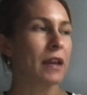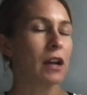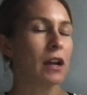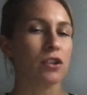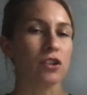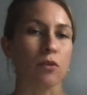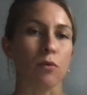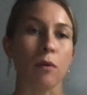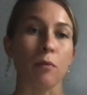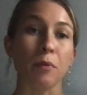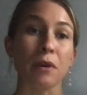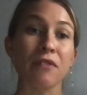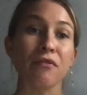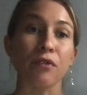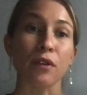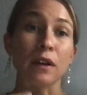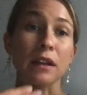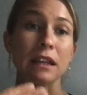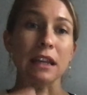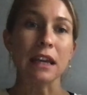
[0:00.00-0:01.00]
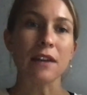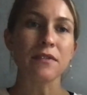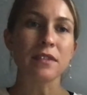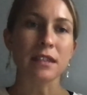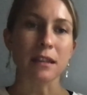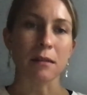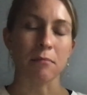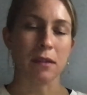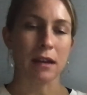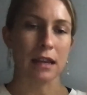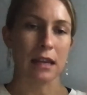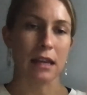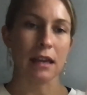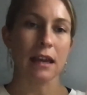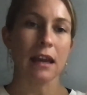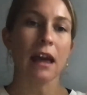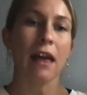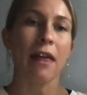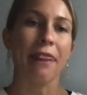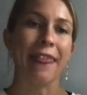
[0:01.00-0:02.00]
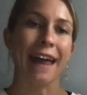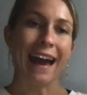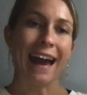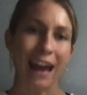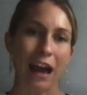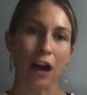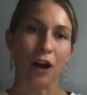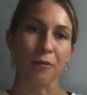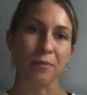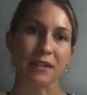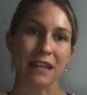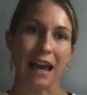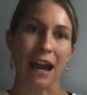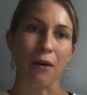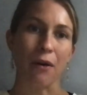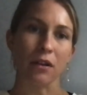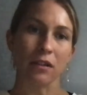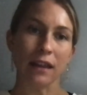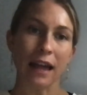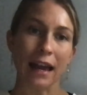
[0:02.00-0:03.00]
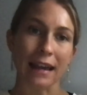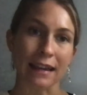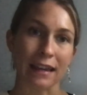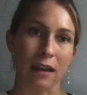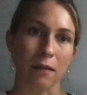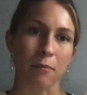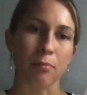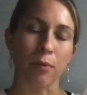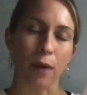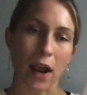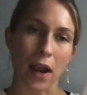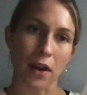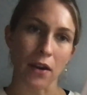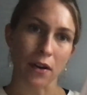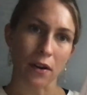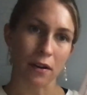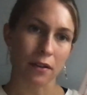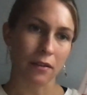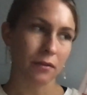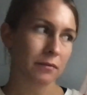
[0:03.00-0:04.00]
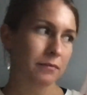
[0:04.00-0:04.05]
So when we forgive somebody, that helps our light get brighter.